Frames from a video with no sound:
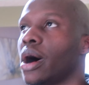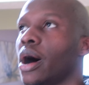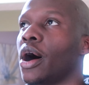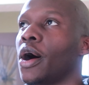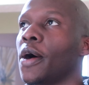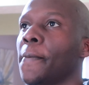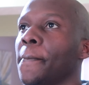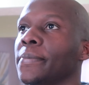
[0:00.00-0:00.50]

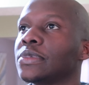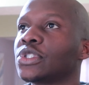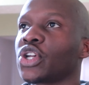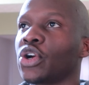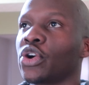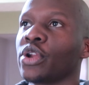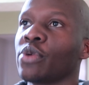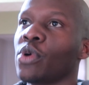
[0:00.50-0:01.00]

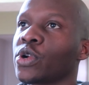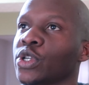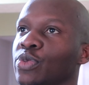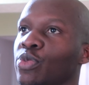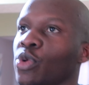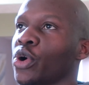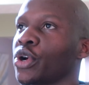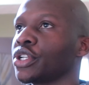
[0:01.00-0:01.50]
Turner
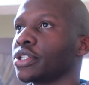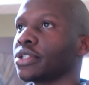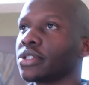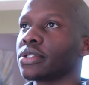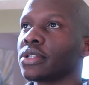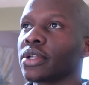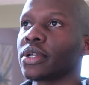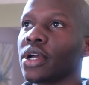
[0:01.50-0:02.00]
Motorsport
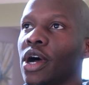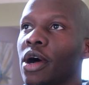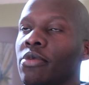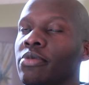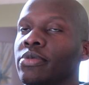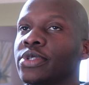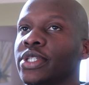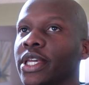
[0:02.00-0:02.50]

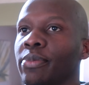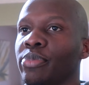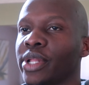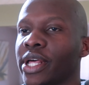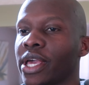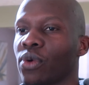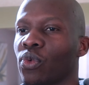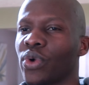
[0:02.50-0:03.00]
skid
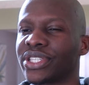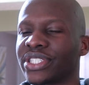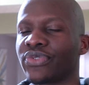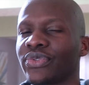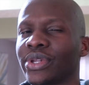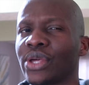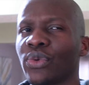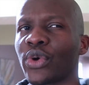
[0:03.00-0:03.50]
plate
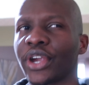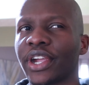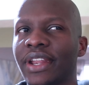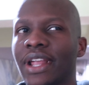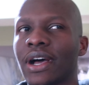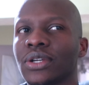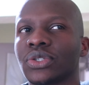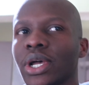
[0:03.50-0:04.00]
wasn't really
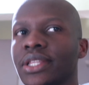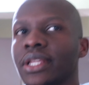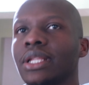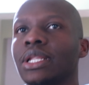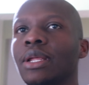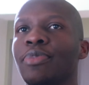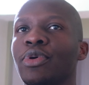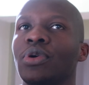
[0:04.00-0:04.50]
working out, so I had to
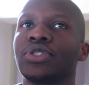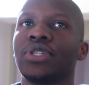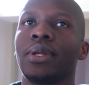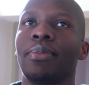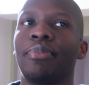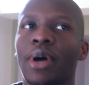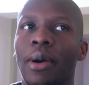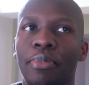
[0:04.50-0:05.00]
clip it onto
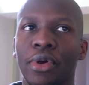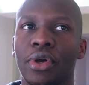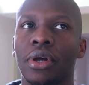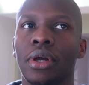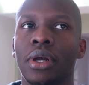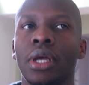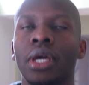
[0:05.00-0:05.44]
the bumper.